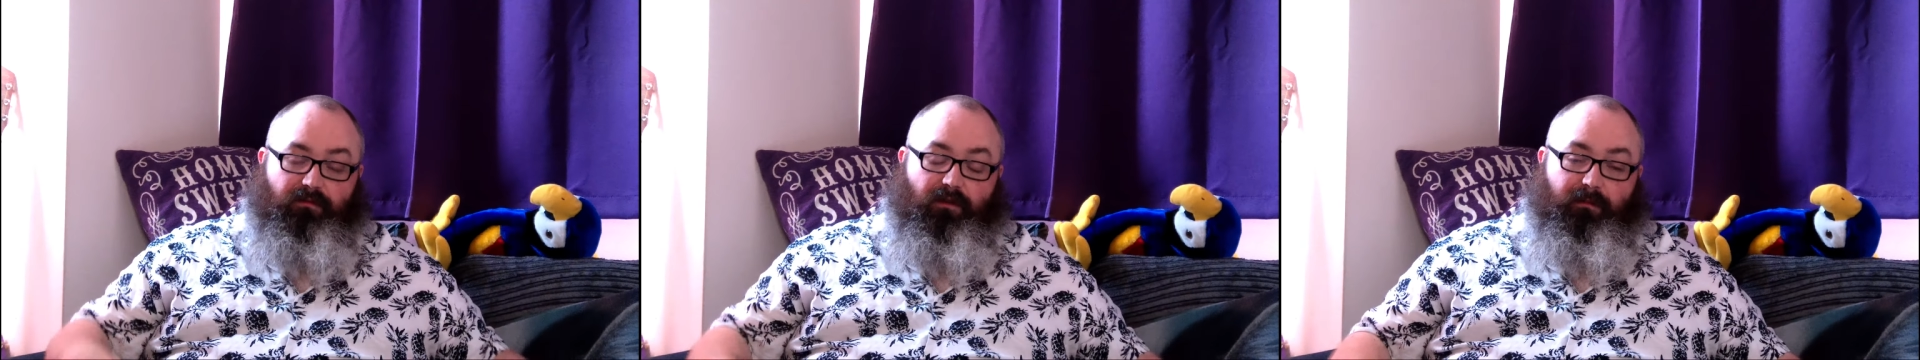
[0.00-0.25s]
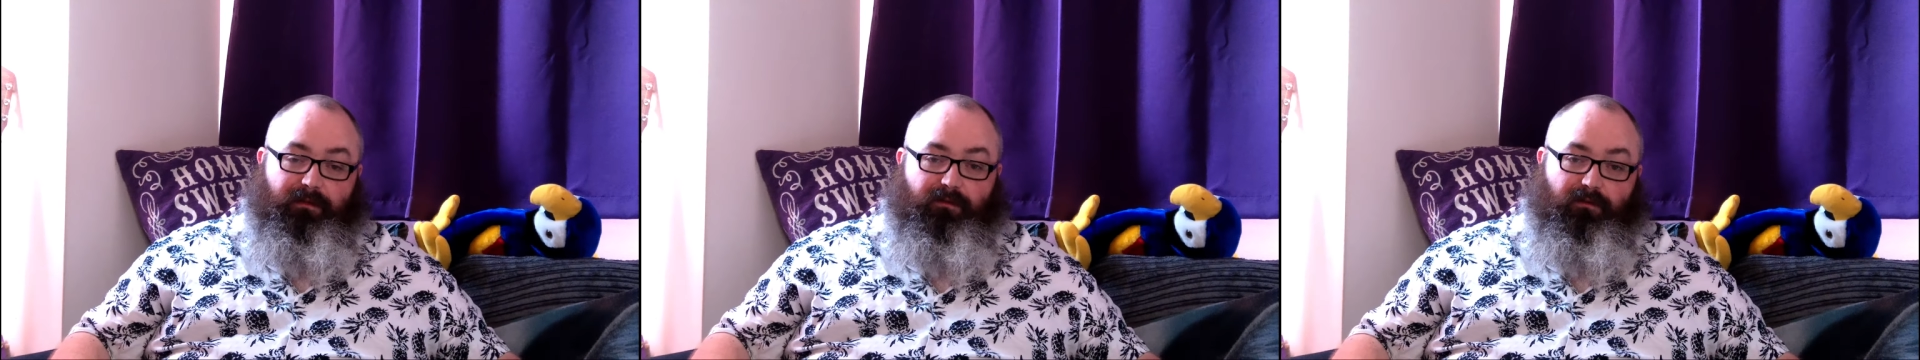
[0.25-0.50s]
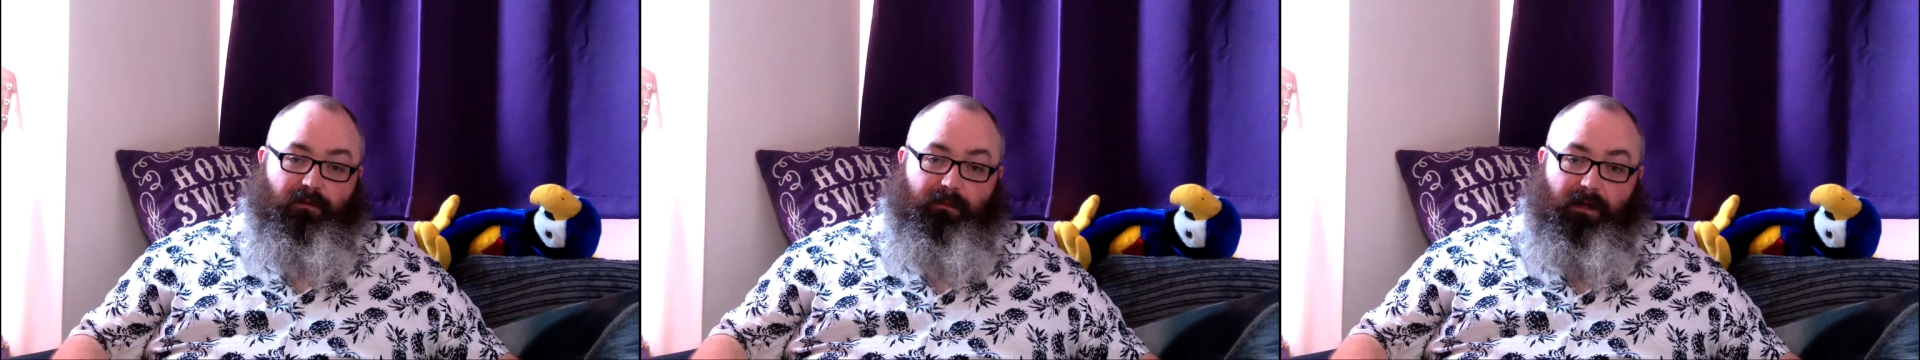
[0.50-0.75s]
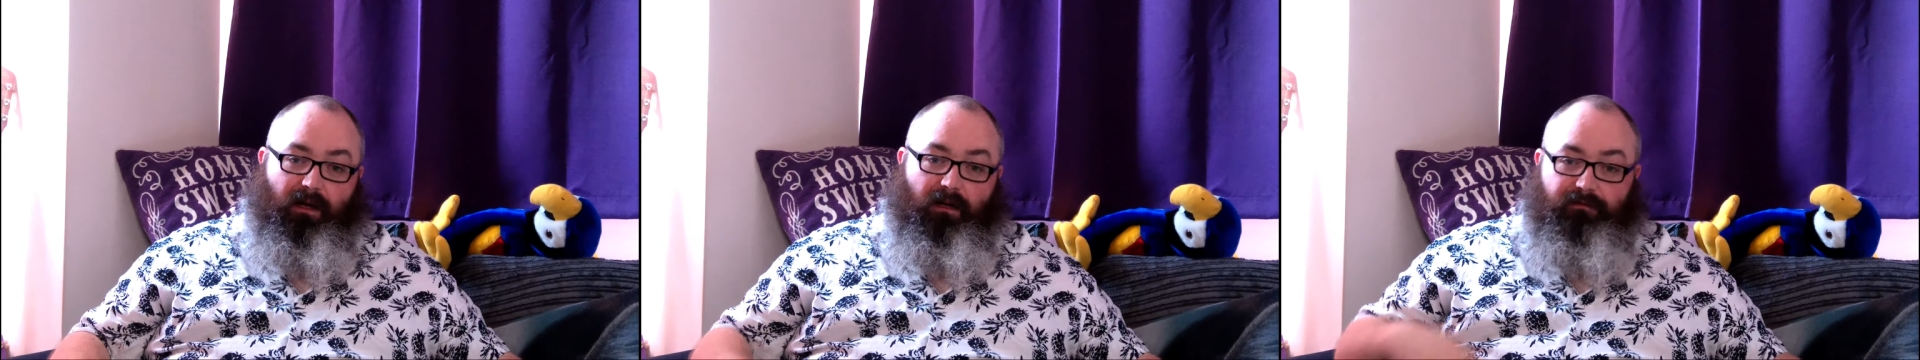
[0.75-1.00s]
where I'll be talking
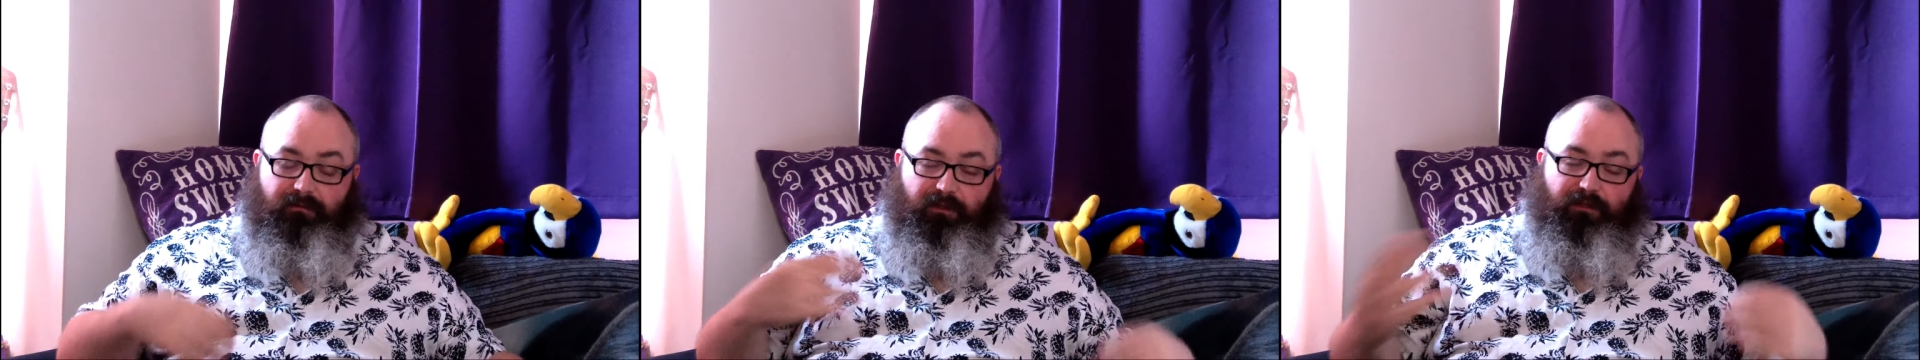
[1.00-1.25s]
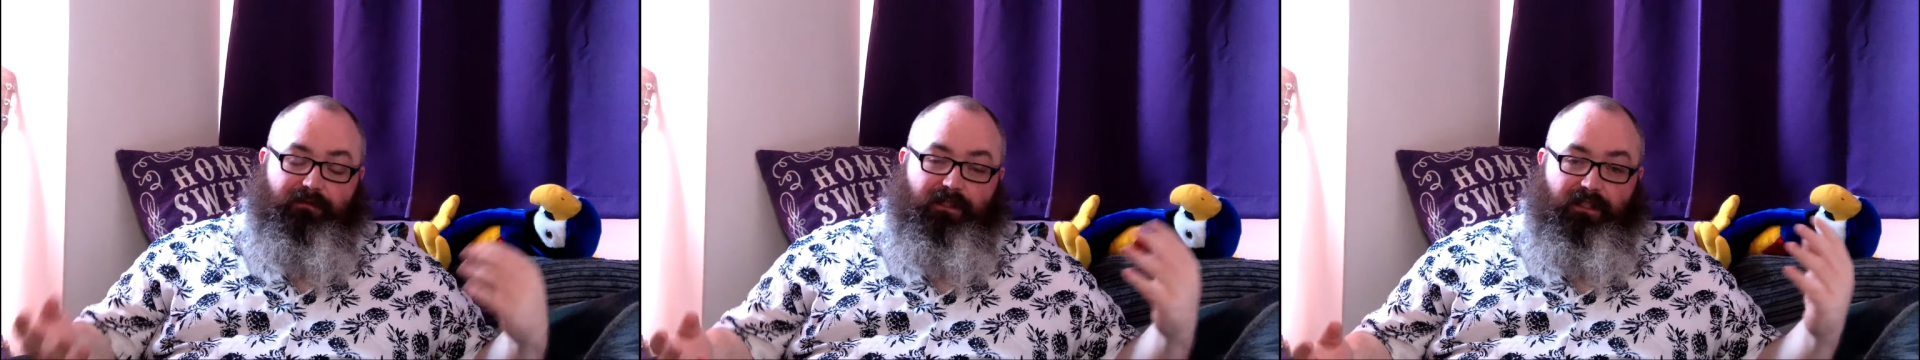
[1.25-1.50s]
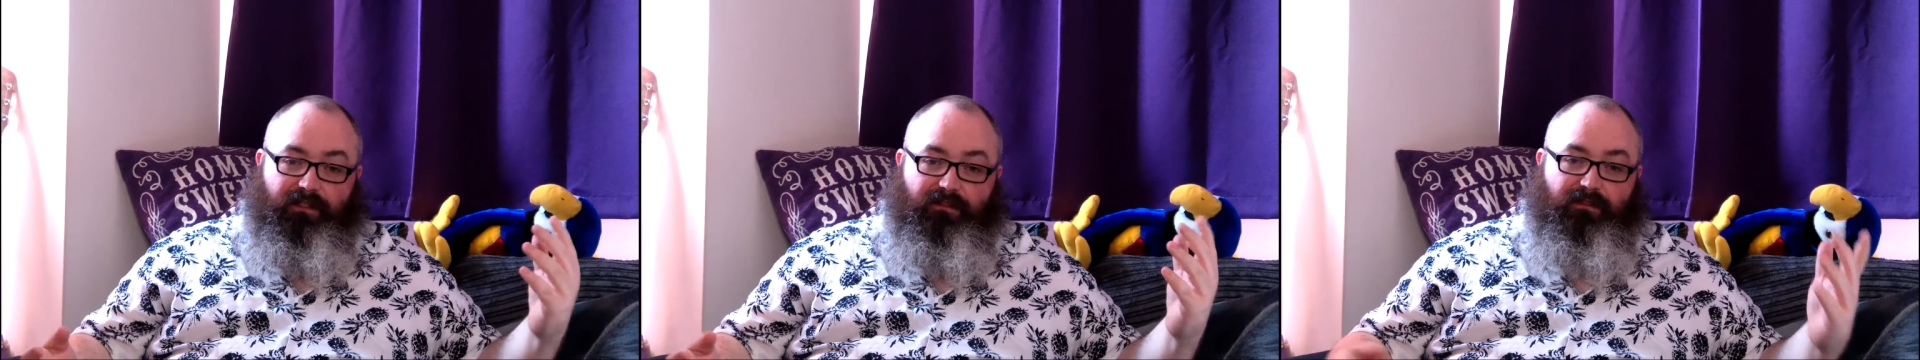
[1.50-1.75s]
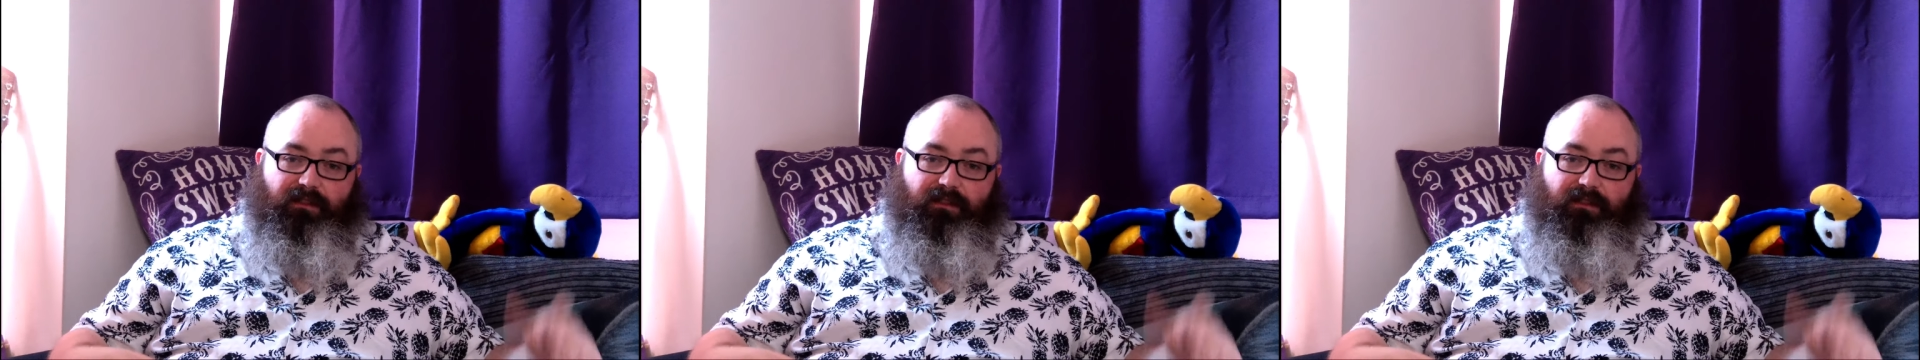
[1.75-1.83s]
about other movies,